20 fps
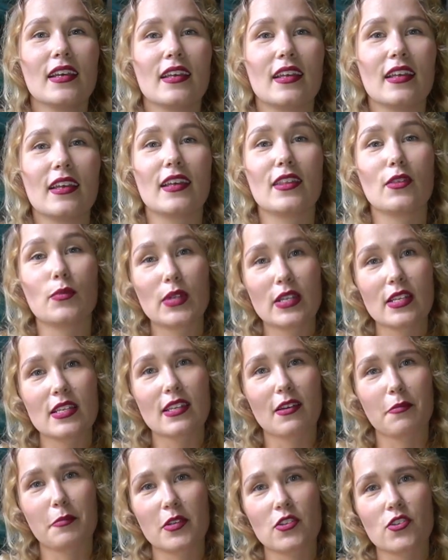The winners
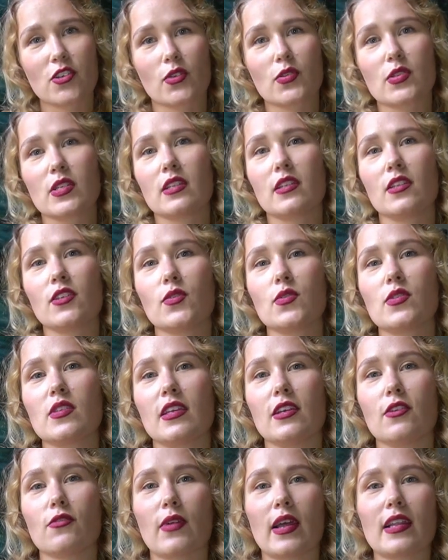have been chosen
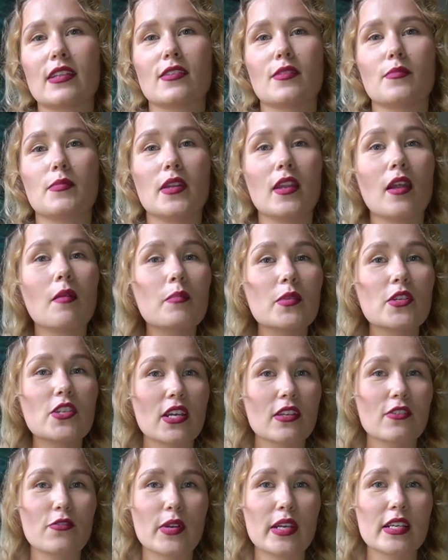using the random number
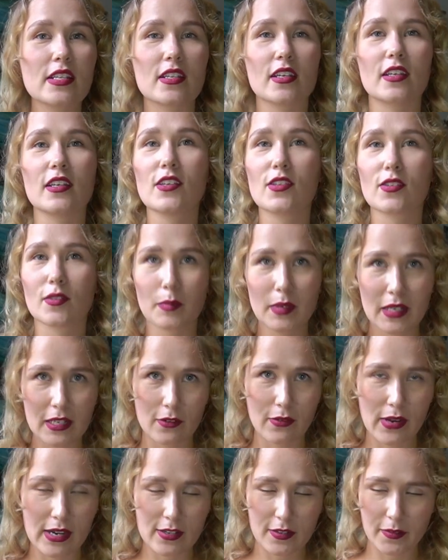generator, it's completely
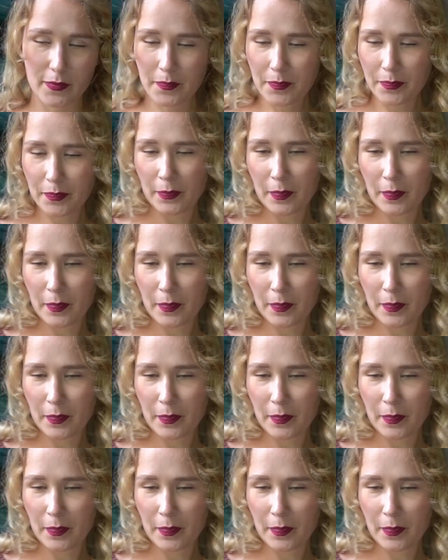random.